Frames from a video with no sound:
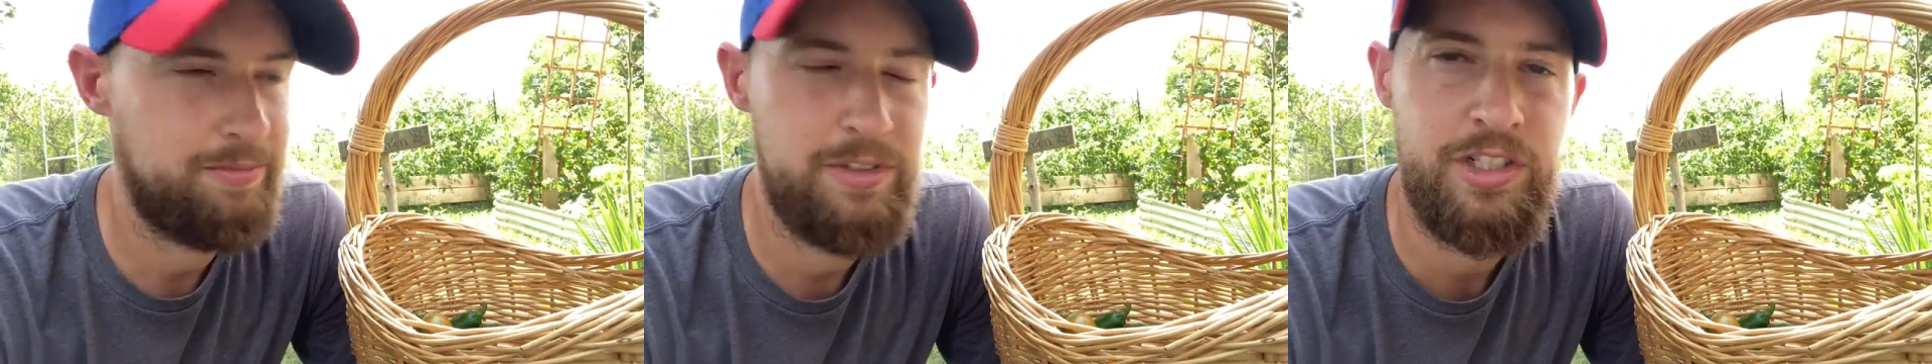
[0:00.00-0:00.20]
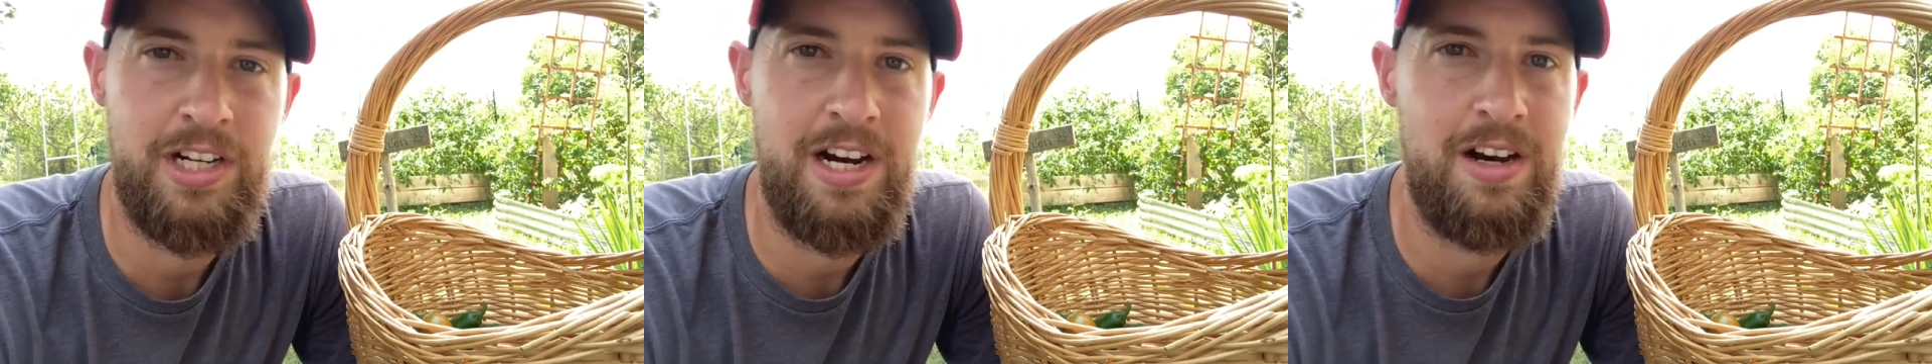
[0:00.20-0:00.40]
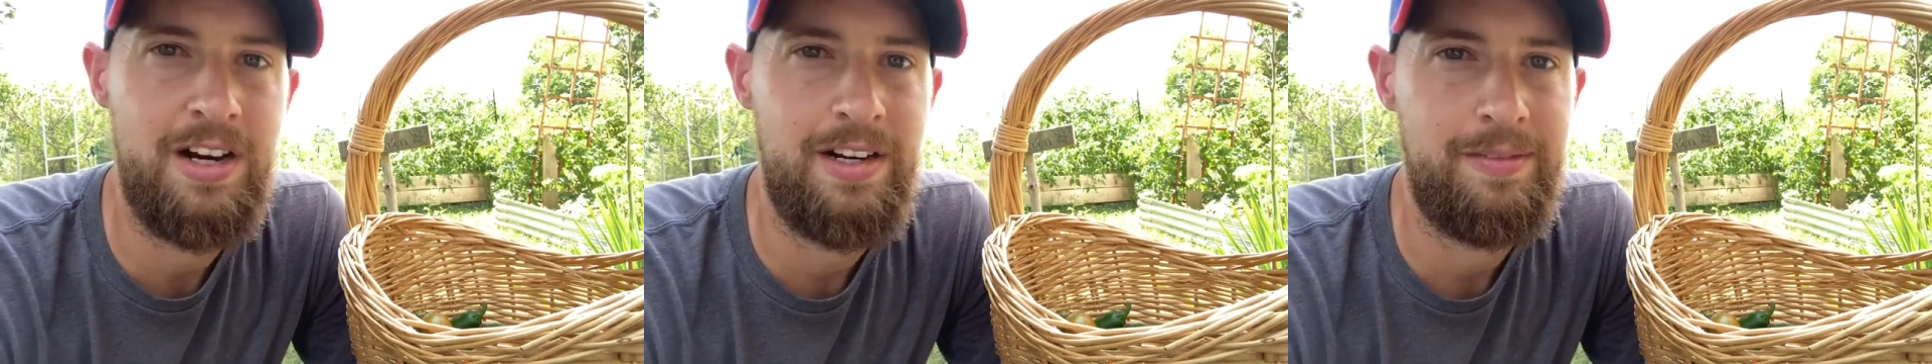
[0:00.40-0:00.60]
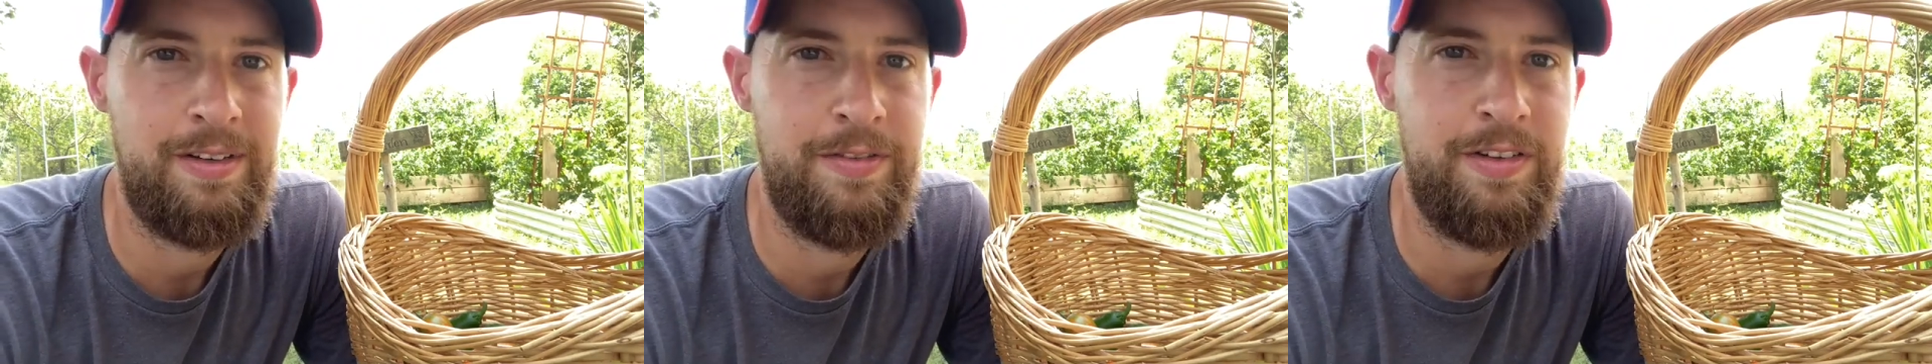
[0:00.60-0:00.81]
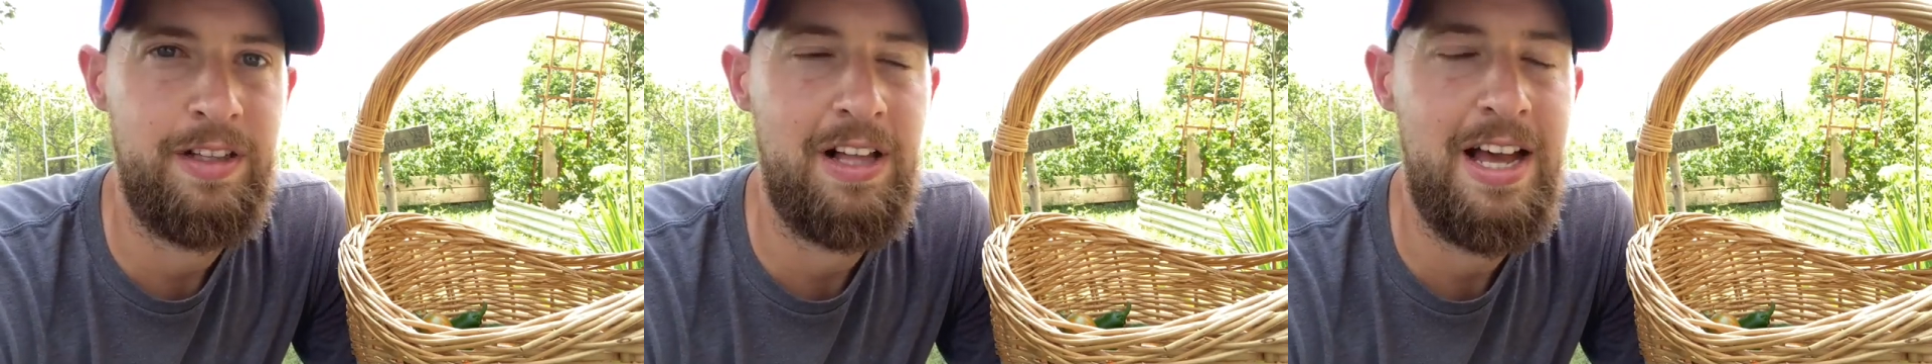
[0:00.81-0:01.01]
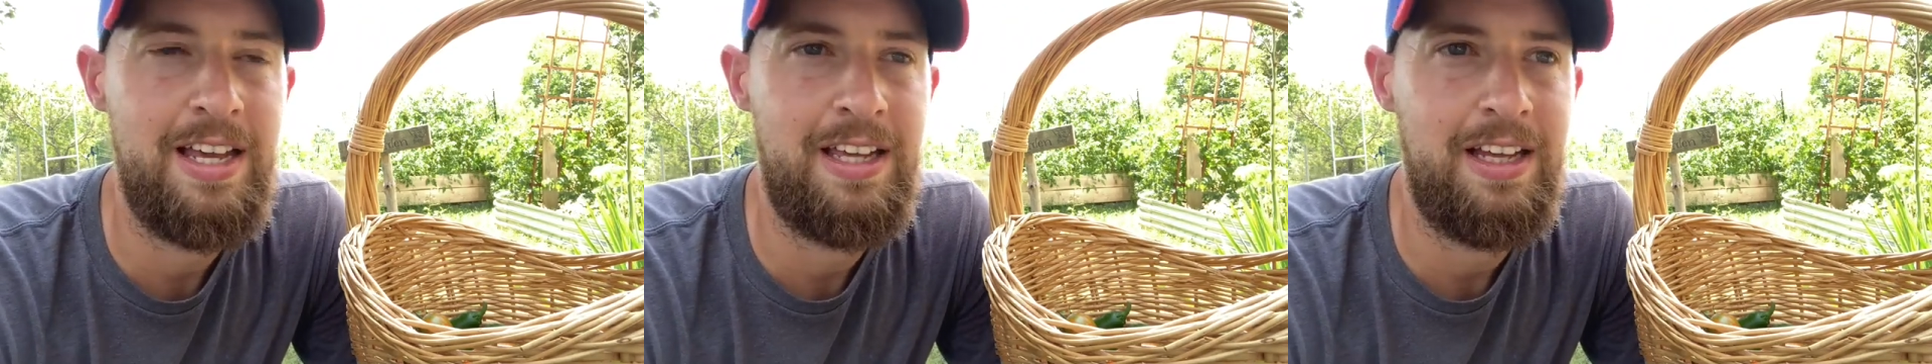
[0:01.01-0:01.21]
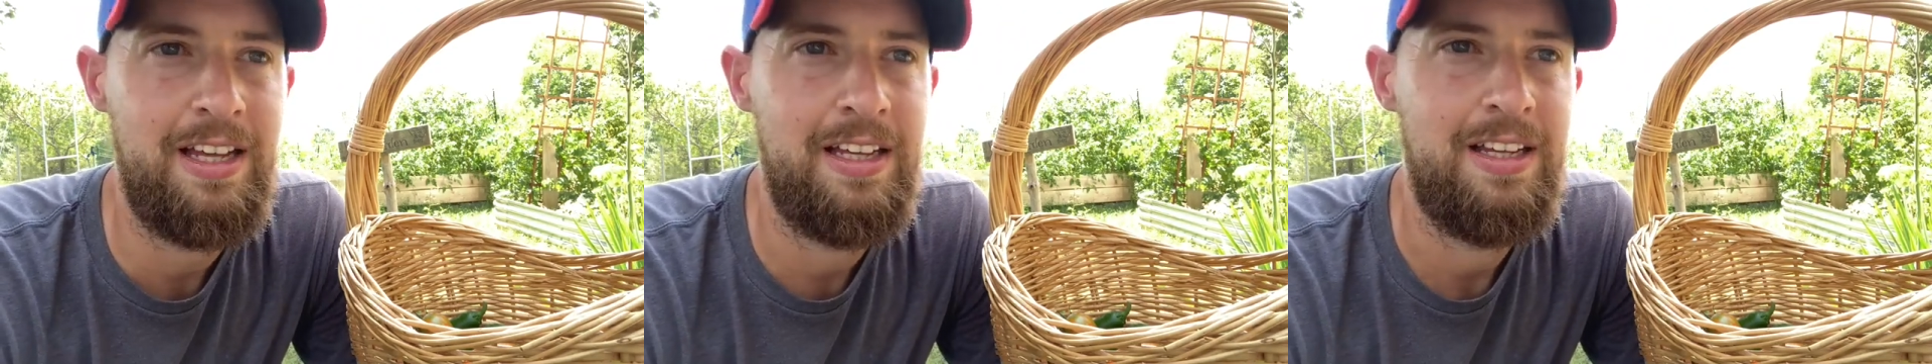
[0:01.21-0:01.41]
Share it if you
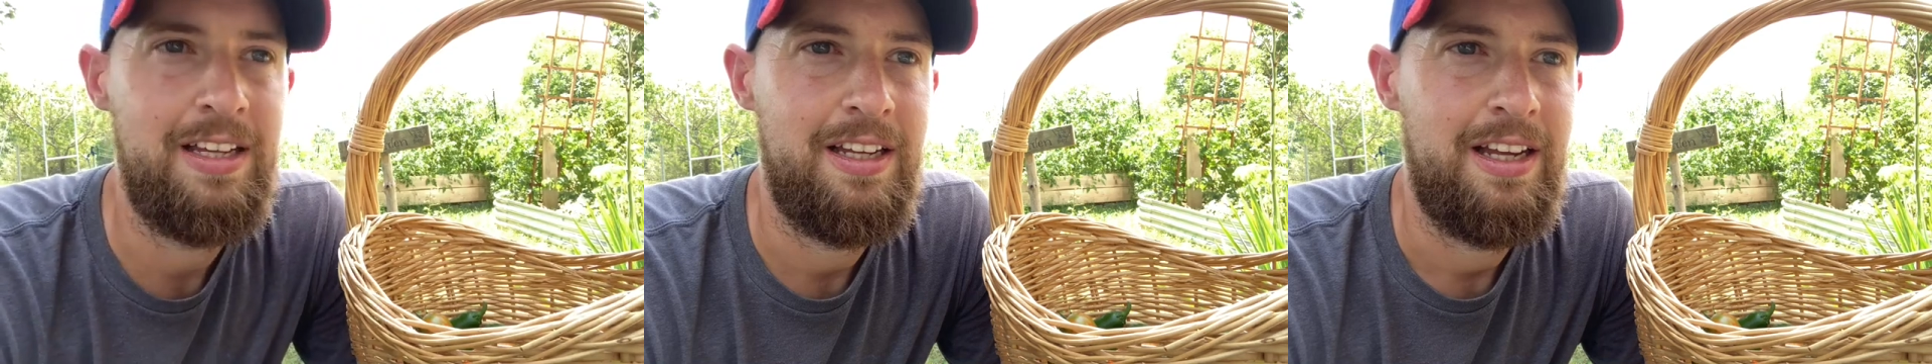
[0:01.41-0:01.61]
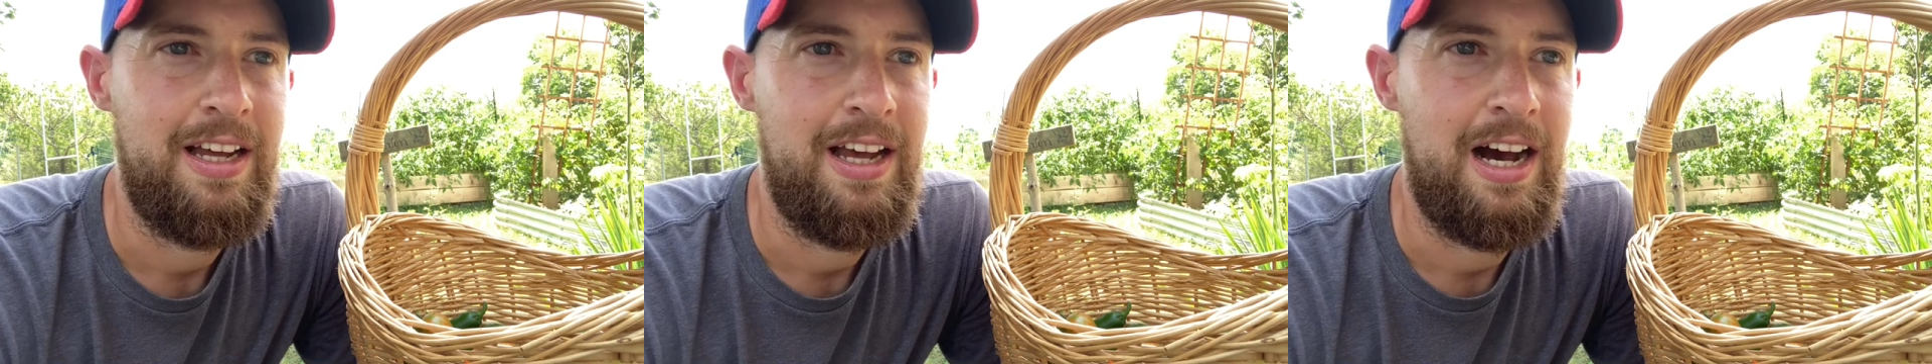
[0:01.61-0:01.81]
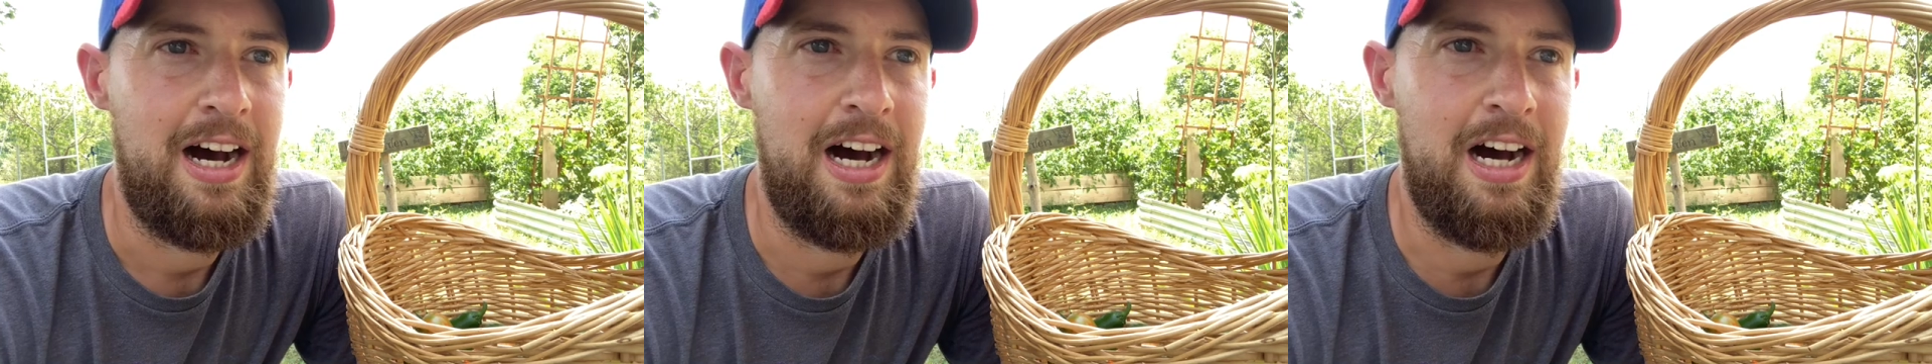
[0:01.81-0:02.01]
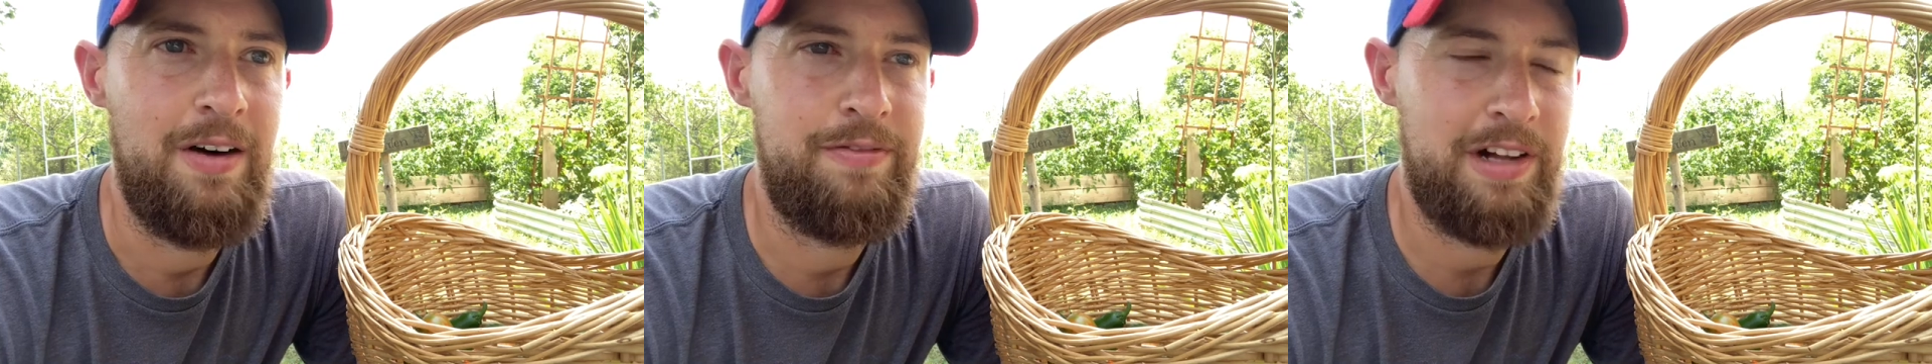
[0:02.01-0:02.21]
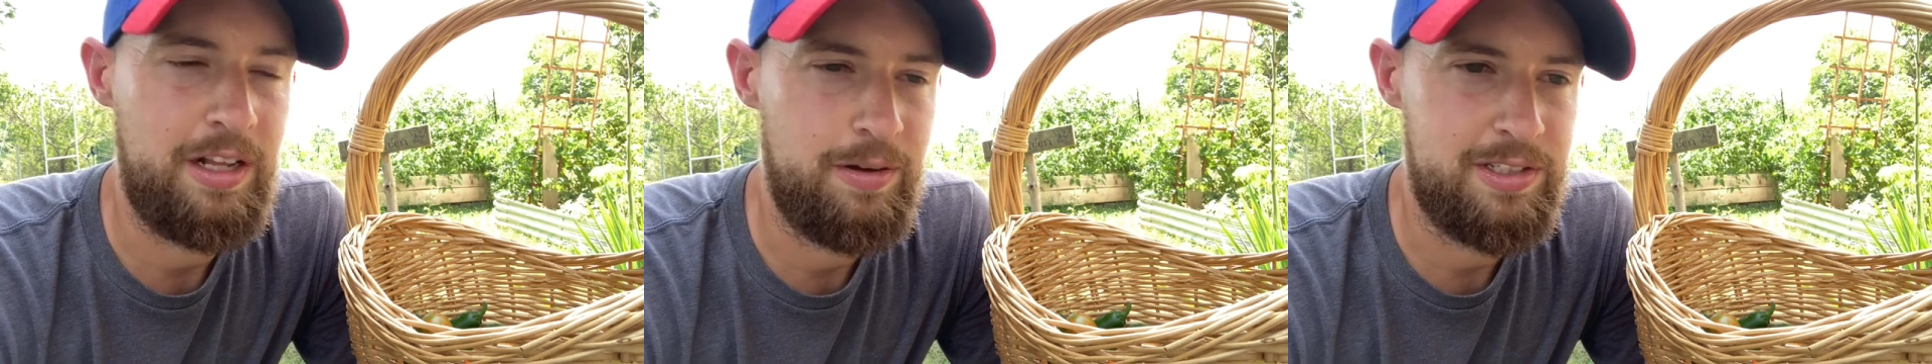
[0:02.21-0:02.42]
like it. Follow